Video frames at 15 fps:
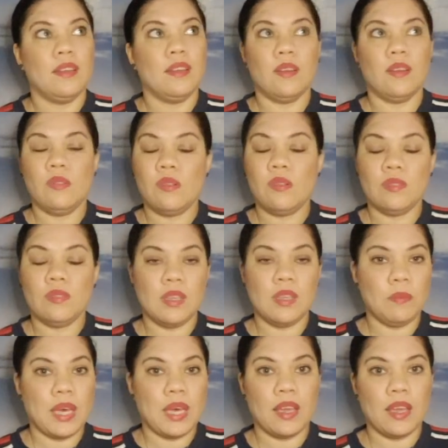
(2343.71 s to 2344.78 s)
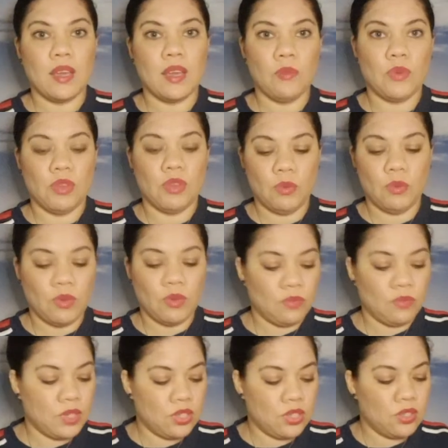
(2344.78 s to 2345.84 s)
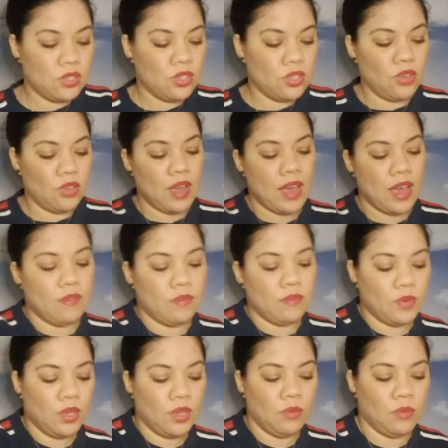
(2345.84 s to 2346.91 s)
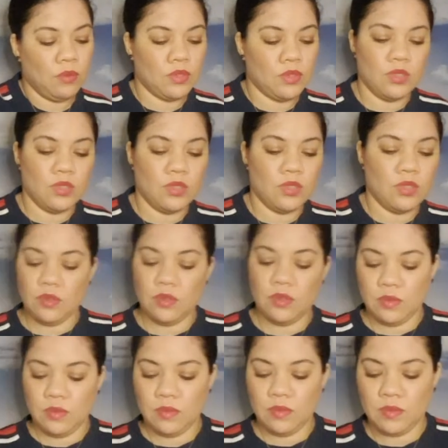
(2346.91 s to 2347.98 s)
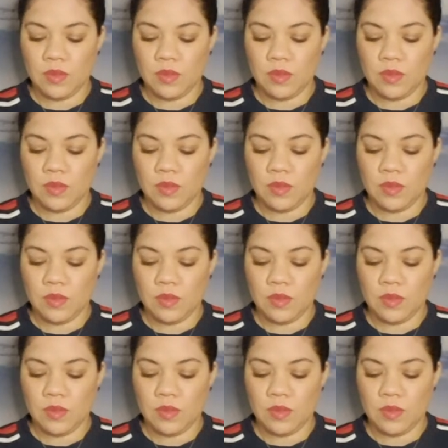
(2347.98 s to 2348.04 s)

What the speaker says: No holding back in what visions you have, what you want to do.